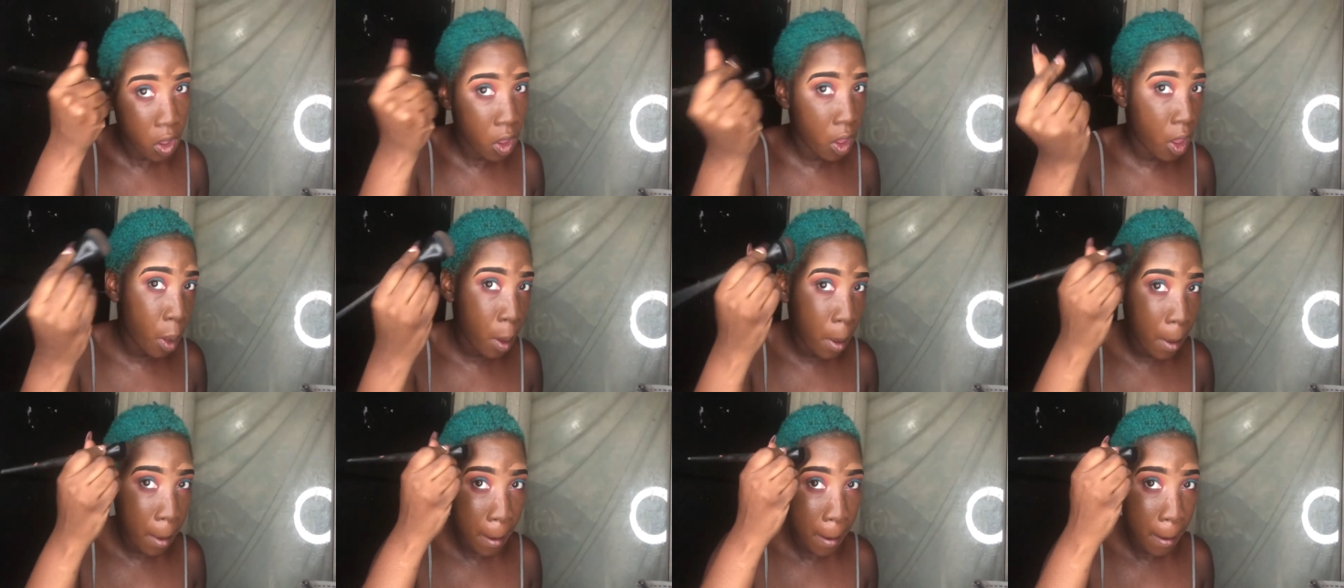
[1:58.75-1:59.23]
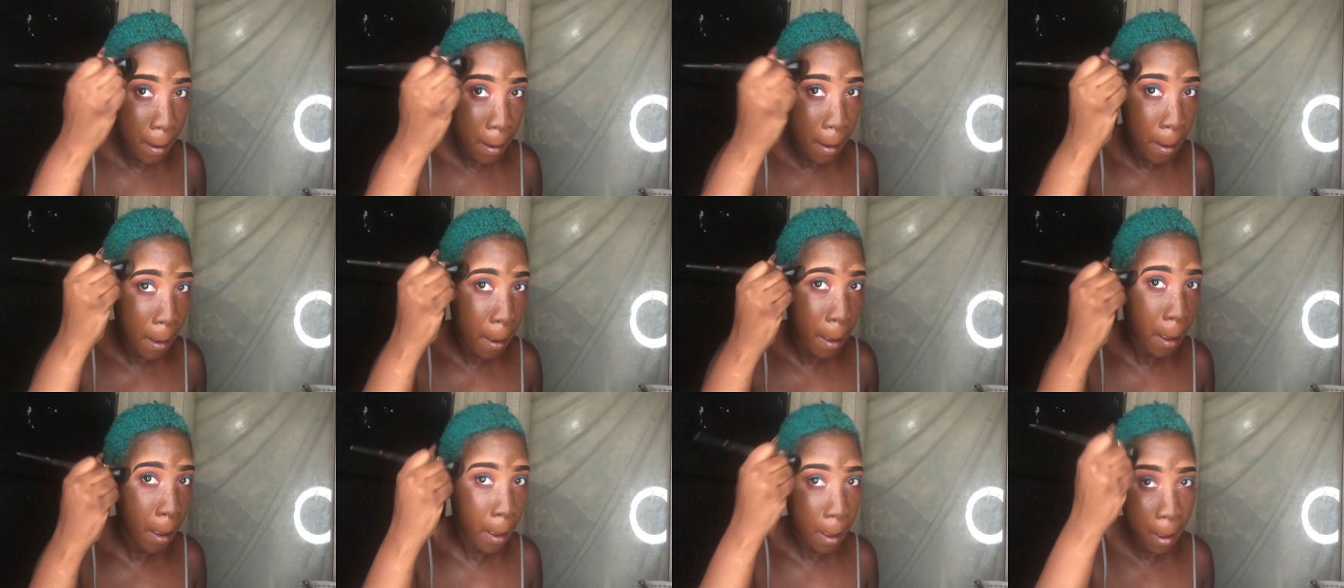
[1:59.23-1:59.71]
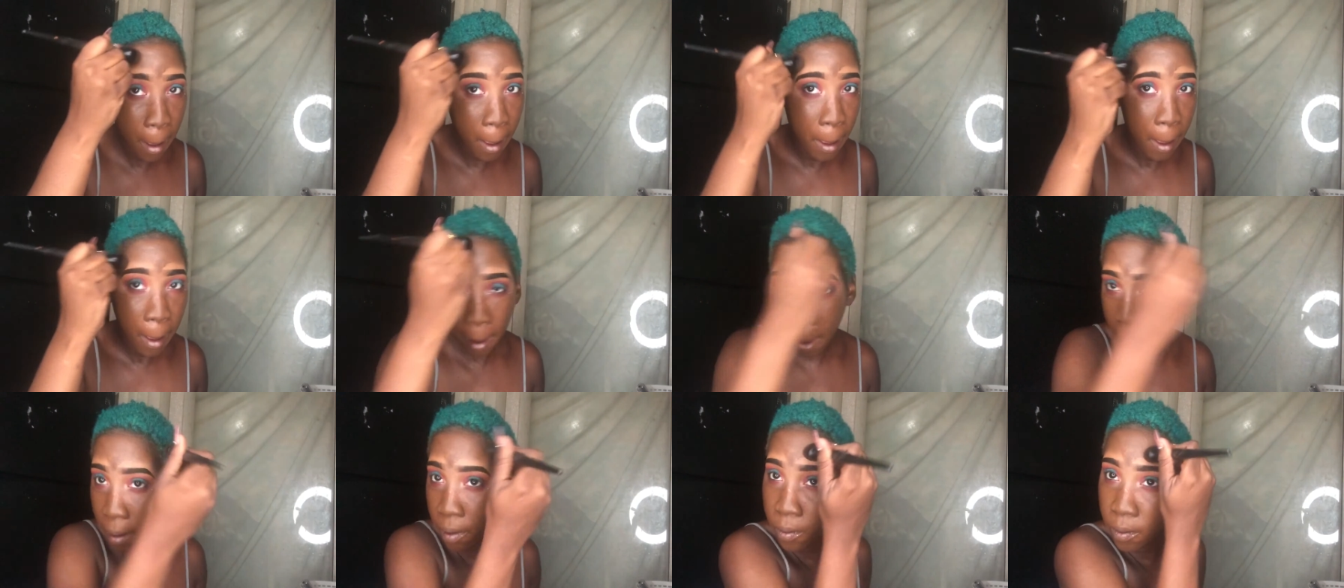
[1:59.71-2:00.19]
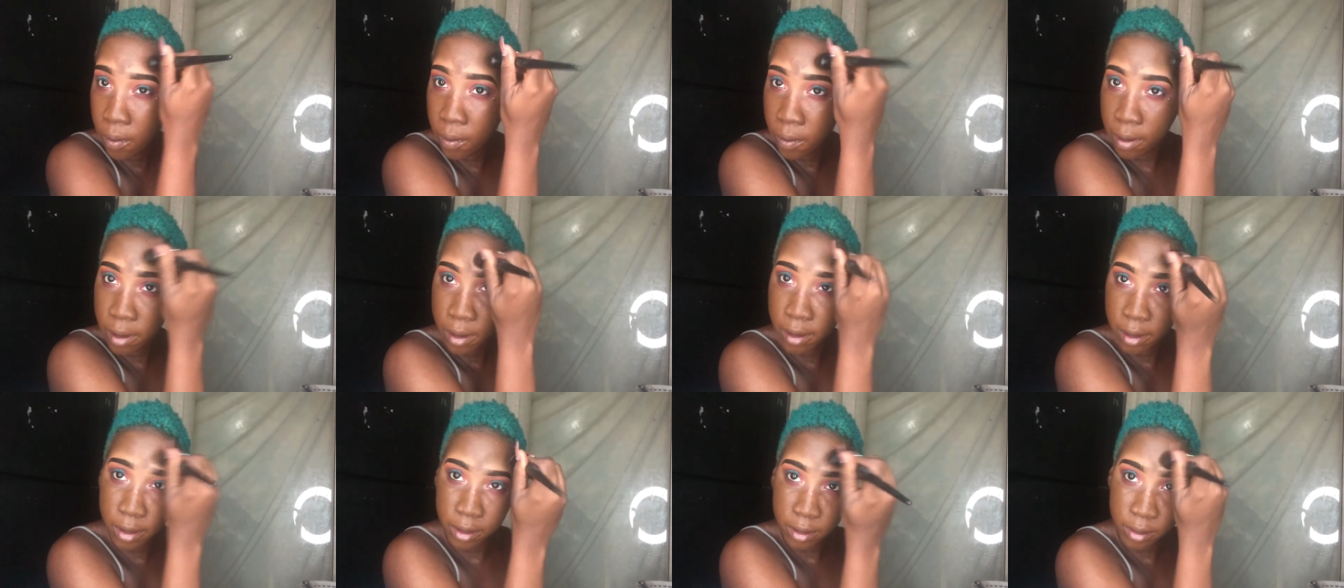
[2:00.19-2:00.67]
I would definitely use them
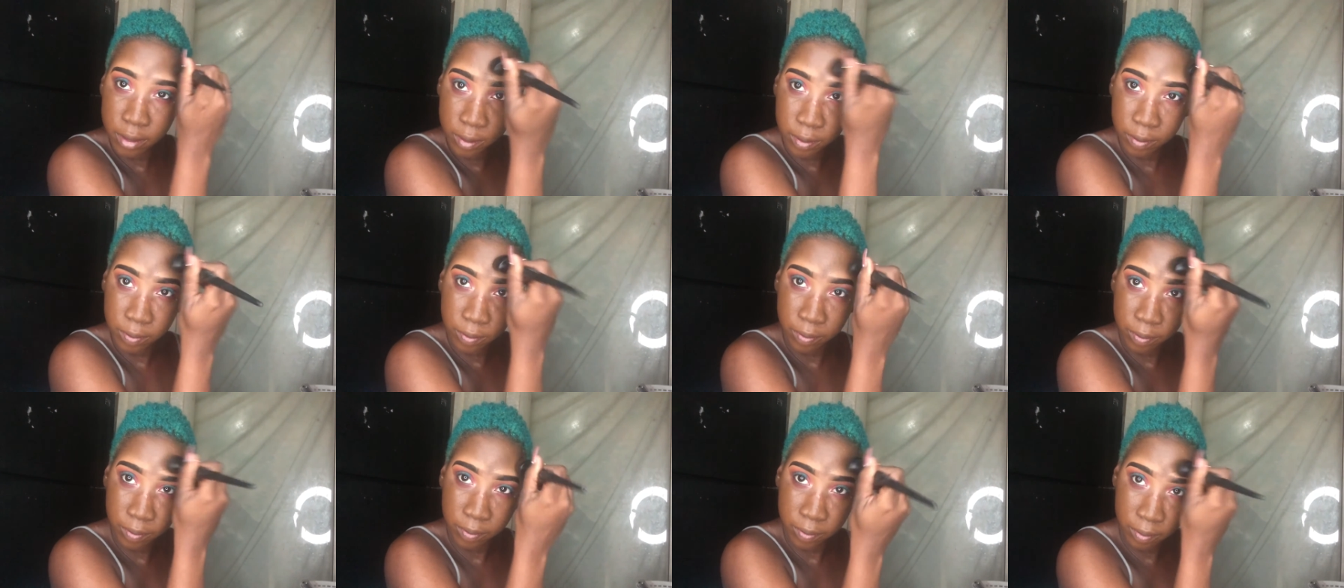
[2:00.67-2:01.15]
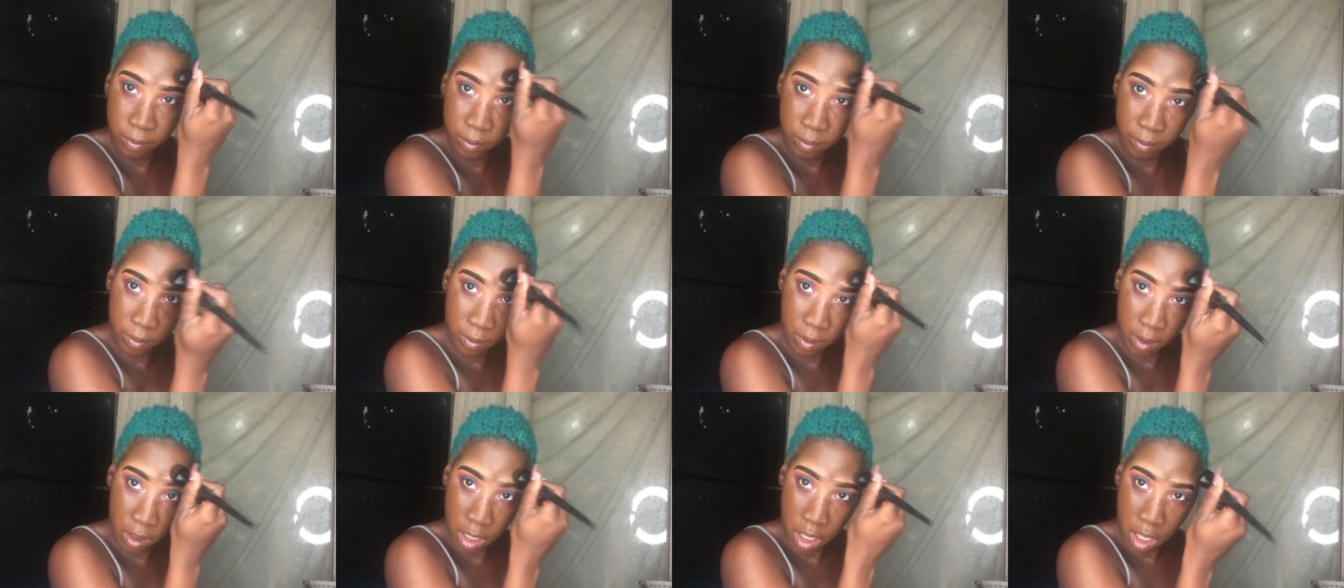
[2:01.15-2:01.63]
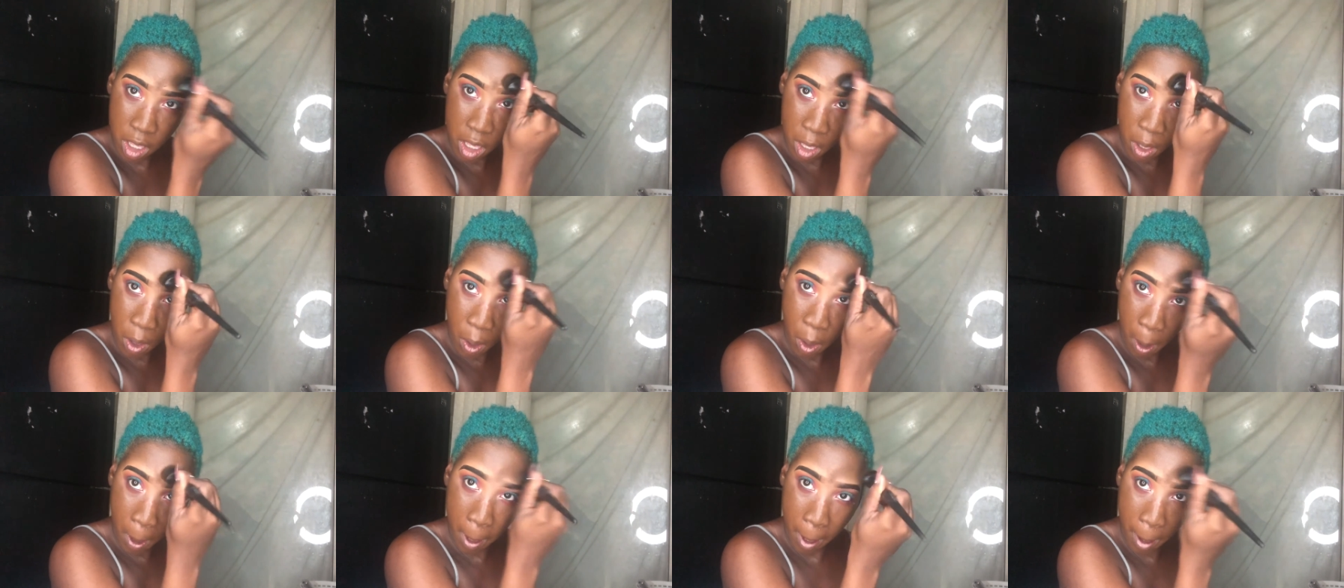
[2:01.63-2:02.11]
again, so